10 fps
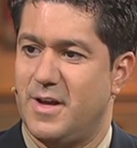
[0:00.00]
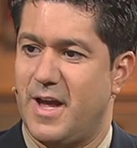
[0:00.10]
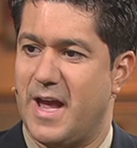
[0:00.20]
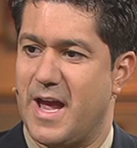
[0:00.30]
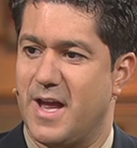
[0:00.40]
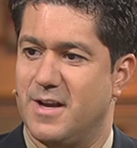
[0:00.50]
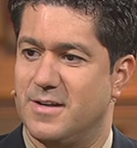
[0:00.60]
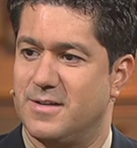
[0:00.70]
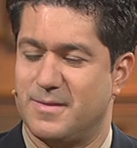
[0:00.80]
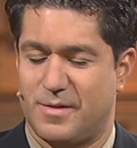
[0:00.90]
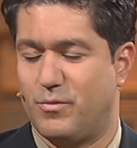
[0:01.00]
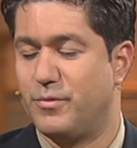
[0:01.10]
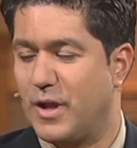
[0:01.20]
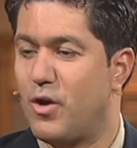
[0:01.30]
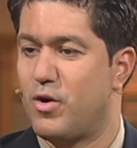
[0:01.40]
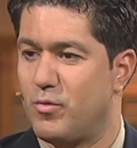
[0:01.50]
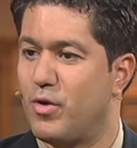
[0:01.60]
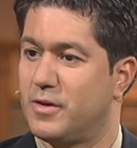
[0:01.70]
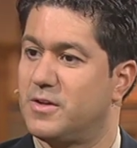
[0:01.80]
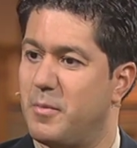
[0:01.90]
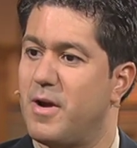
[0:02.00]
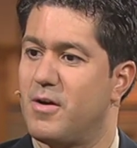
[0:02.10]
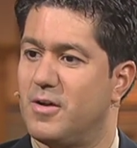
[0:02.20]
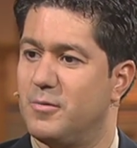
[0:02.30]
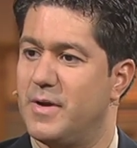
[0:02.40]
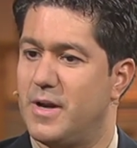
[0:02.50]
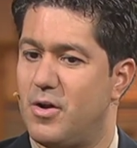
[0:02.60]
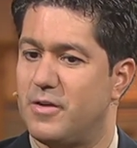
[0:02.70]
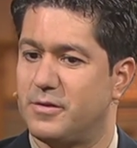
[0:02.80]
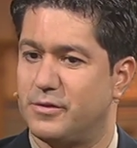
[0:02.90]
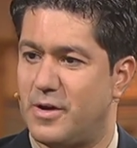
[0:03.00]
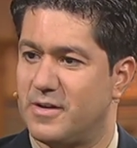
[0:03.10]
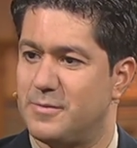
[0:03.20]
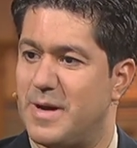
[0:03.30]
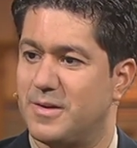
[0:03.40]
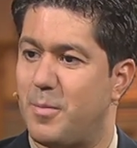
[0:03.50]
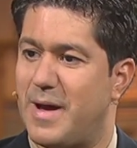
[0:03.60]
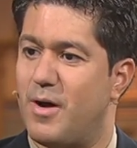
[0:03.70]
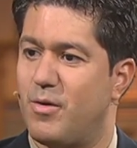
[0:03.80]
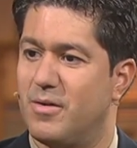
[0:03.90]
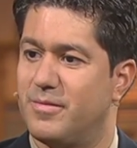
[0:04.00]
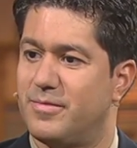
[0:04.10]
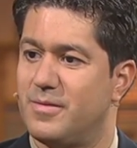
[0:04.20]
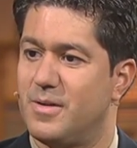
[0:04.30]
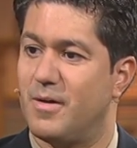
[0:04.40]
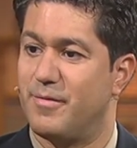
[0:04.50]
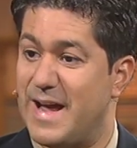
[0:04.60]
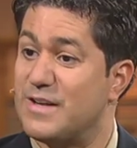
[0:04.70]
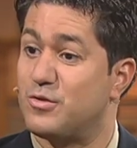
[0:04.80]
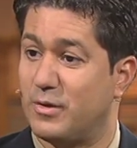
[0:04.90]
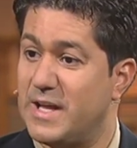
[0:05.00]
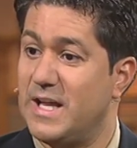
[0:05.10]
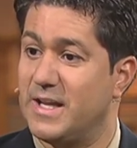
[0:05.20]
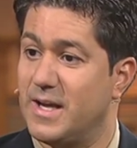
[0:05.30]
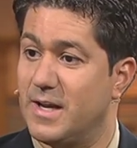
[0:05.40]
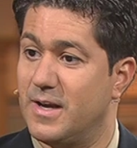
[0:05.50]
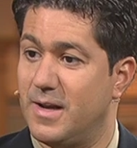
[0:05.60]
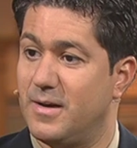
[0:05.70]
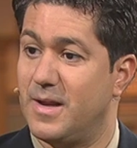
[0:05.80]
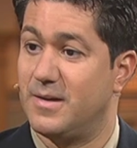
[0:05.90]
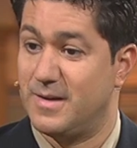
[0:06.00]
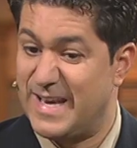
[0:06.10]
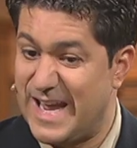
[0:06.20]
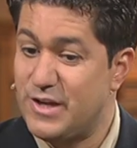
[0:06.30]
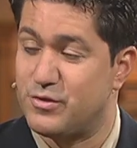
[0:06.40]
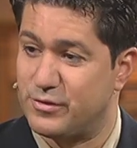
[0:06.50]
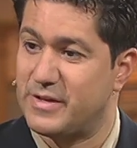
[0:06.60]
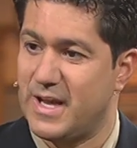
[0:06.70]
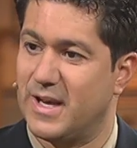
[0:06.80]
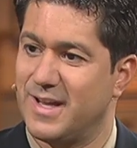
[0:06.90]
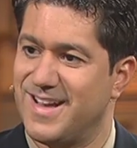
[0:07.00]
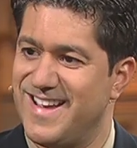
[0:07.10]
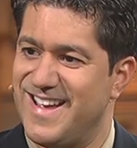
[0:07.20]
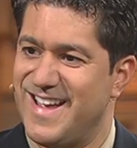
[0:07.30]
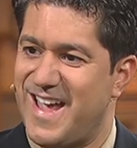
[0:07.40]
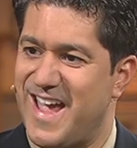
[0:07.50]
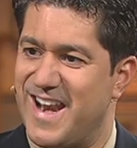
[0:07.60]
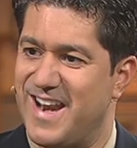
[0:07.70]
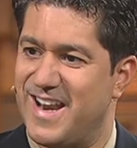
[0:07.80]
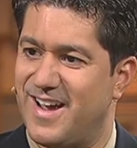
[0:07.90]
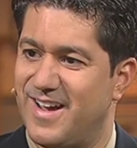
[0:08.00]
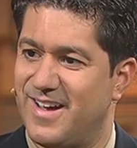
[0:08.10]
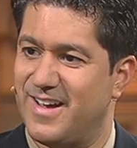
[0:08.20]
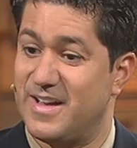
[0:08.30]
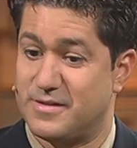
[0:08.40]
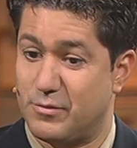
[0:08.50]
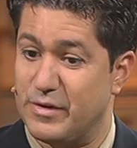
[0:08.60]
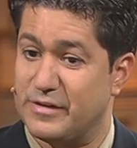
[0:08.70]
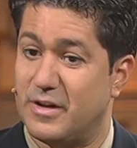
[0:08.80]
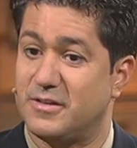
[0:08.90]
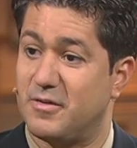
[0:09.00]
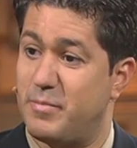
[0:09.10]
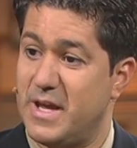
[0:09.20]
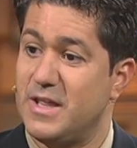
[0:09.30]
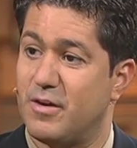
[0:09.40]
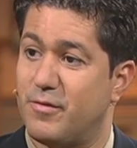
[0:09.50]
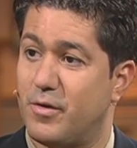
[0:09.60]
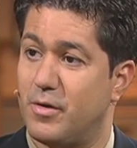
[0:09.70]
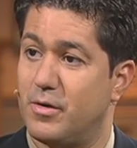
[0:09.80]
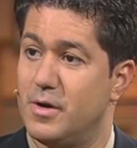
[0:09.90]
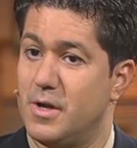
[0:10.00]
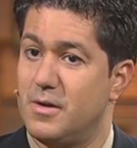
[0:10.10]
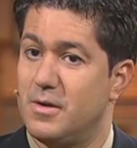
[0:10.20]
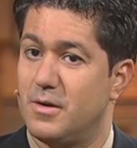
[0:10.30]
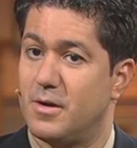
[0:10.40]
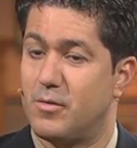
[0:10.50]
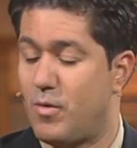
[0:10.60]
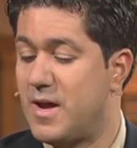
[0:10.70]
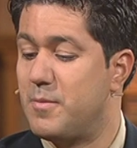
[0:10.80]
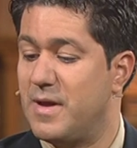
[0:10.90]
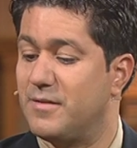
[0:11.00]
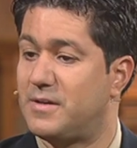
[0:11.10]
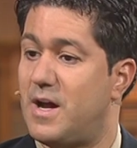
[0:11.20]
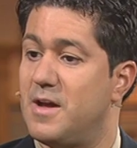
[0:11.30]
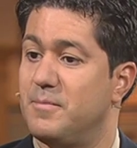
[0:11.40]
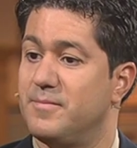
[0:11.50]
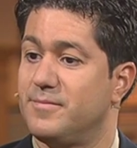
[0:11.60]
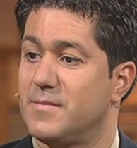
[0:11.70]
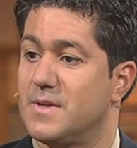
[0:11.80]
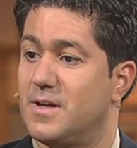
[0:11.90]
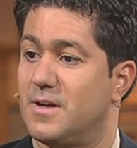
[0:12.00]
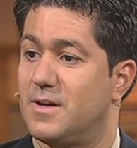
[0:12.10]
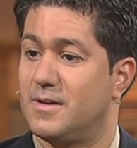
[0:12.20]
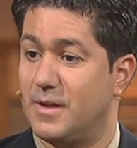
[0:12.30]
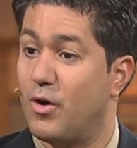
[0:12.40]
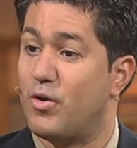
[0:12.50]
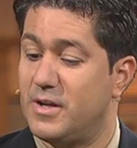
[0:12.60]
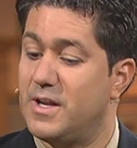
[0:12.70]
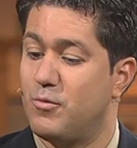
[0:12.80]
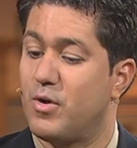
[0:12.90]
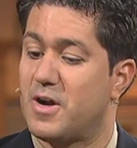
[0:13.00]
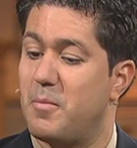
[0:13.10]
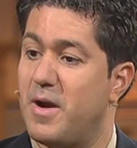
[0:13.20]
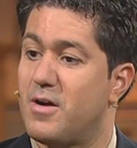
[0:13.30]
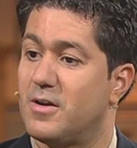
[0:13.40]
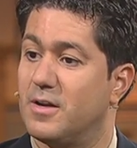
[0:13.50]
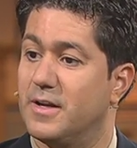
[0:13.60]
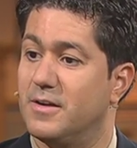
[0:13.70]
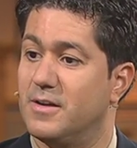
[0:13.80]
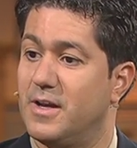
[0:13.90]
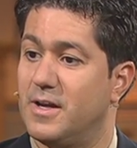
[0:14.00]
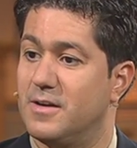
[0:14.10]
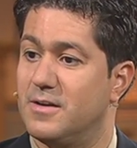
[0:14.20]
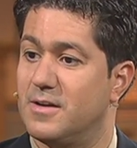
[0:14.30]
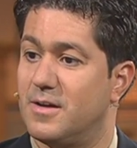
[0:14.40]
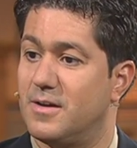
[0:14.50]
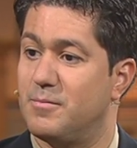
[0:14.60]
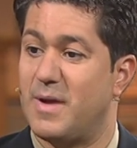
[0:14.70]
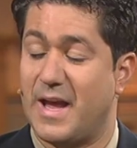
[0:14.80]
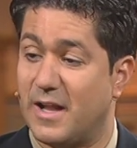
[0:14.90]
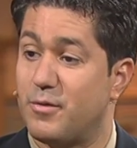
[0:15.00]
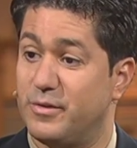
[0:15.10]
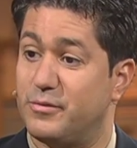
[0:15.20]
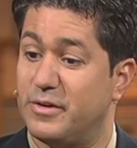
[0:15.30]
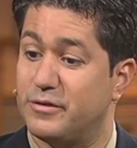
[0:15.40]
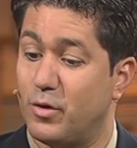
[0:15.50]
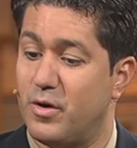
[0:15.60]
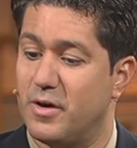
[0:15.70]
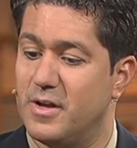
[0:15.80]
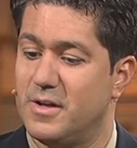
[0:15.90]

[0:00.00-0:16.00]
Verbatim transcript: And the Lord worked the miracle, but it also talks about the power of, of natural healing and, and, and nature's healing. Mm -hmm. And uh, as a result of being there for uh, quite a bit of time, uh, the Lord did work a miracle and, and uh, my health was restored.